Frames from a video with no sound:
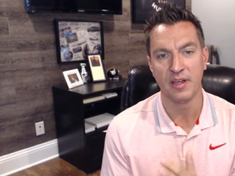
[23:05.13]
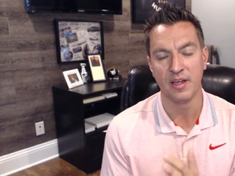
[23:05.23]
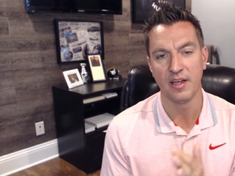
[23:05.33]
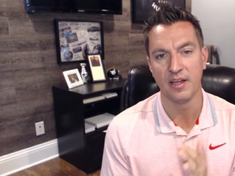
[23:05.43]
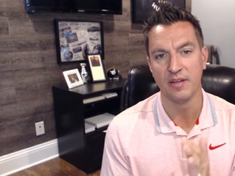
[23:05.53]

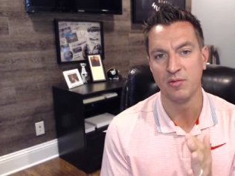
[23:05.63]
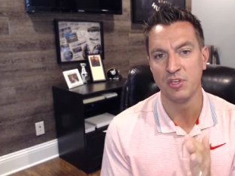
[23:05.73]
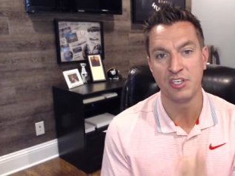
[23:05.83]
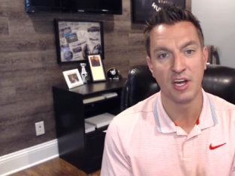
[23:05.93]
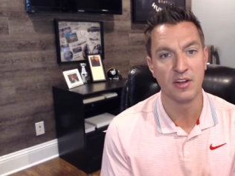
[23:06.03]
Uh,
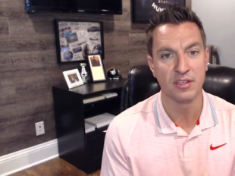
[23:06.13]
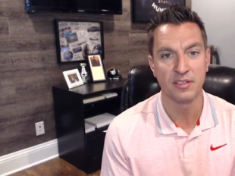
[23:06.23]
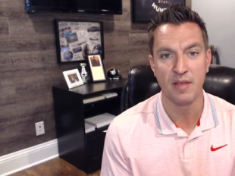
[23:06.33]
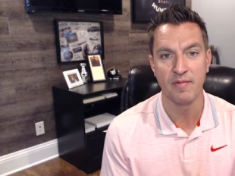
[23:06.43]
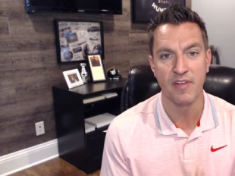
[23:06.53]
we share the
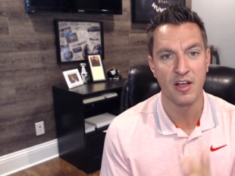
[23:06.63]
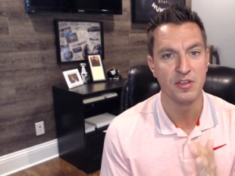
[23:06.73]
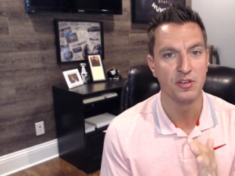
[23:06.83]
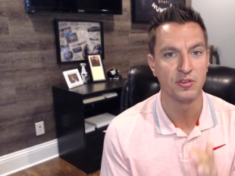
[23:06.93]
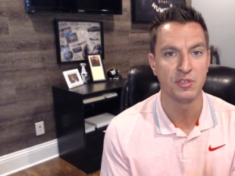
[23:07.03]
same
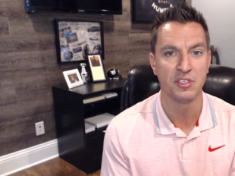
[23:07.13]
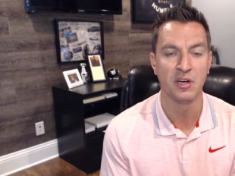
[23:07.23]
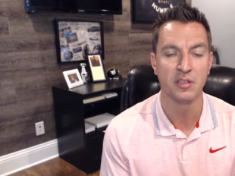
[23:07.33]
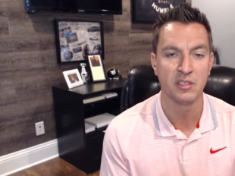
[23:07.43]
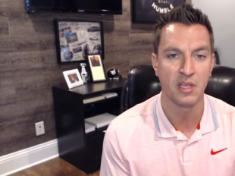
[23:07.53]
values. We
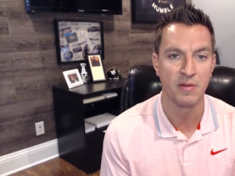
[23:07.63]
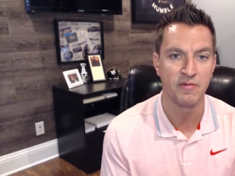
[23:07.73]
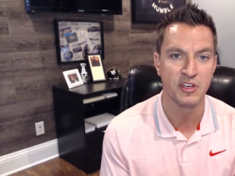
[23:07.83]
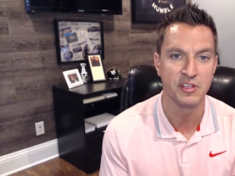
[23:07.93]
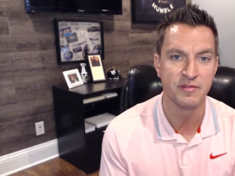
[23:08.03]
share the
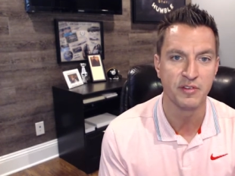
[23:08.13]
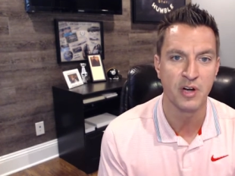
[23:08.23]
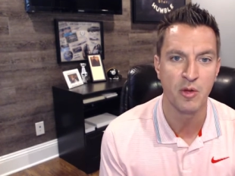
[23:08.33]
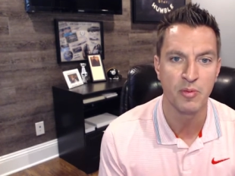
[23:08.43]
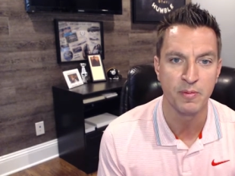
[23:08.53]
same vision
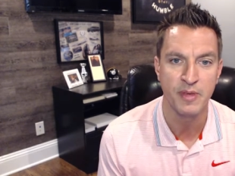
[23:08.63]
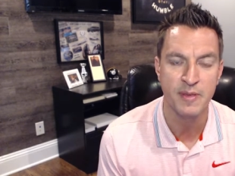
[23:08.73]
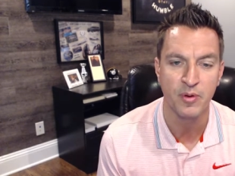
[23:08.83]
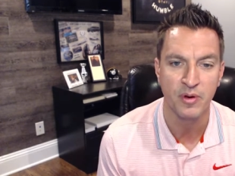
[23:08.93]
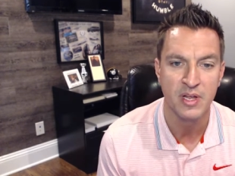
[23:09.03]
for helping
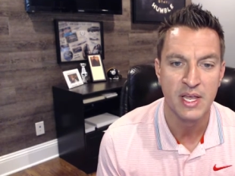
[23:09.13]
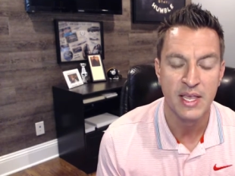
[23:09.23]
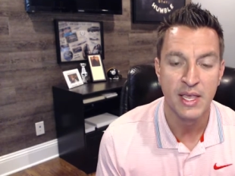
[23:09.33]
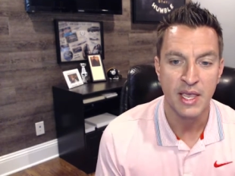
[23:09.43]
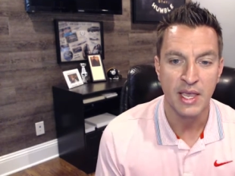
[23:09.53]
people.
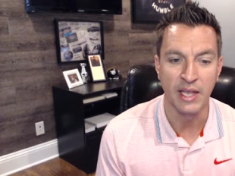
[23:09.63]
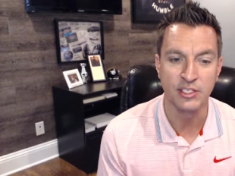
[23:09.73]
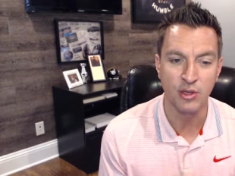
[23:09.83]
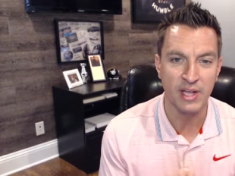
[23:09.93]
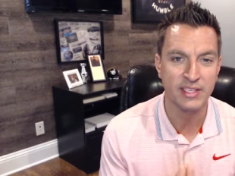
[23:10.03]

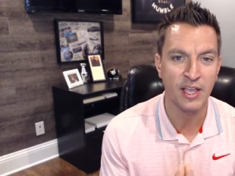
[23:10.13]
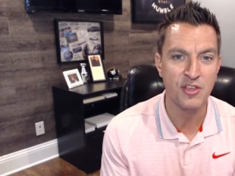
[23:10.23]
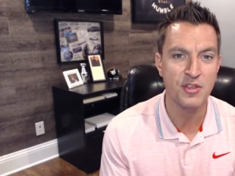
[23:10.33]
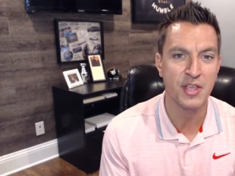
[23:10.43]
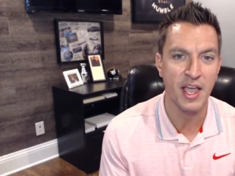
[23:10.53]
And so I
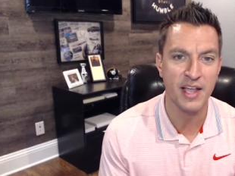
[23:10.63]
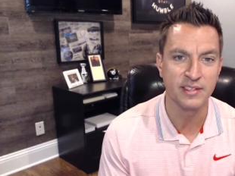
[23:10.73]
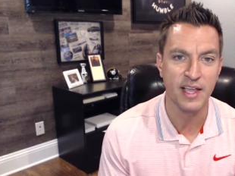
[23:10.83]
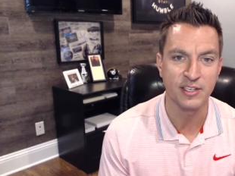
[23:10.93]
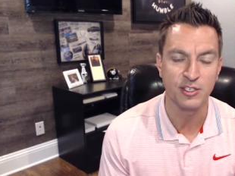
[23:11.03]
tell you the
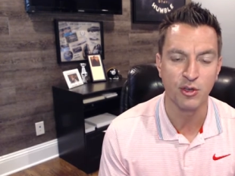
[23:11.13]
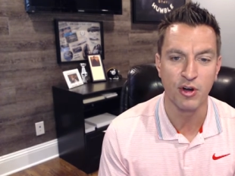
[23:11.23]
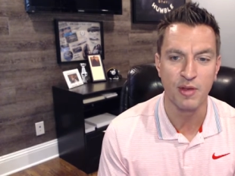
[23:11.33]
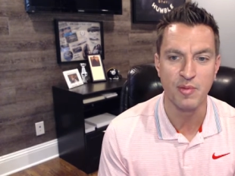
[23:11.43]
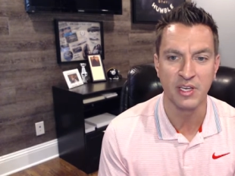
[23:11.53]
guys that
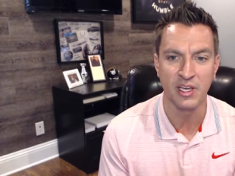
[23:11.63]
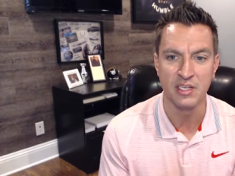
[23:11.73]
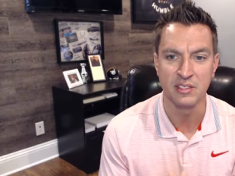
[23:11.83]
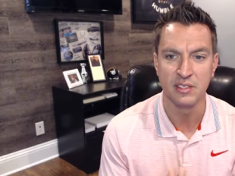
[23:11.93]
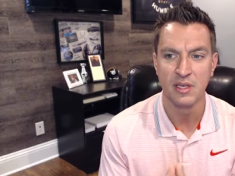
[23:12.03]
story
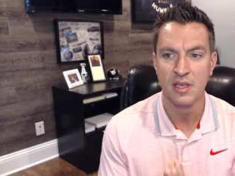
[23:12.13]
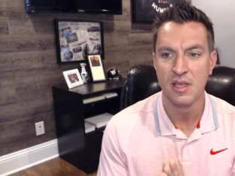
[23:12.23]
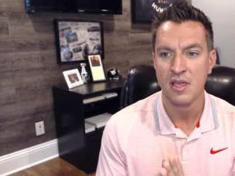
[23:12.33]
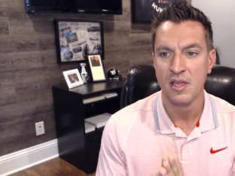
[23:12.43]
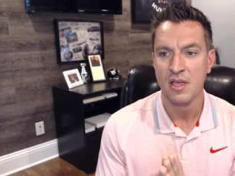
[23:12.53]
because
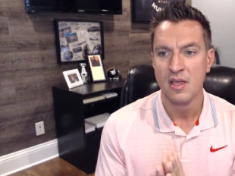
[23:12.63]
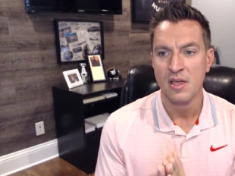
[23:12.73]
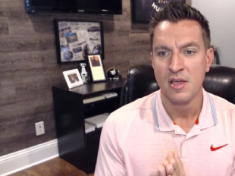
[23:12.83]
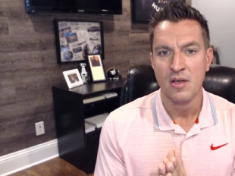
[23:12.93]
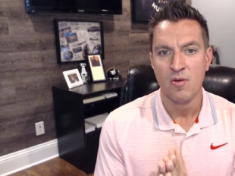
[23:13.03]

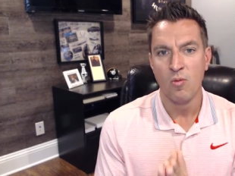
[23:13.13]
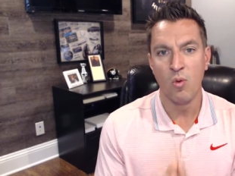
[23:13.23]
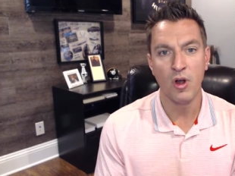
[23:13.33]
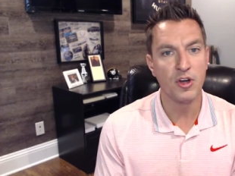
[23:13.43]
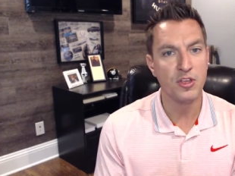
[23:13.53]

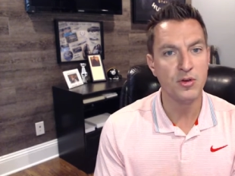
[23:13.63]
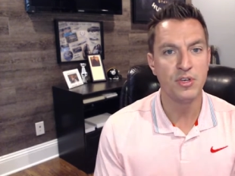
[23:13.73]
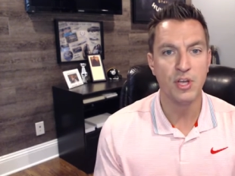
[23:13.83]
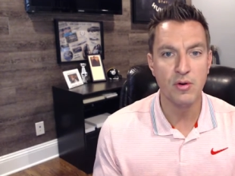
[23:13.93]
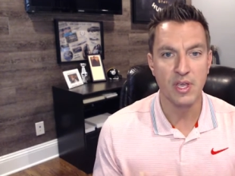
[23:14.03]
what are you
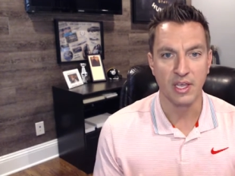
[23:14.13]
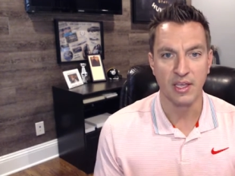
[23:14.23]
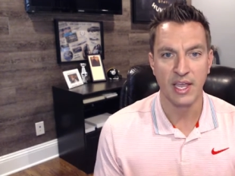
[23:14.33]
doing?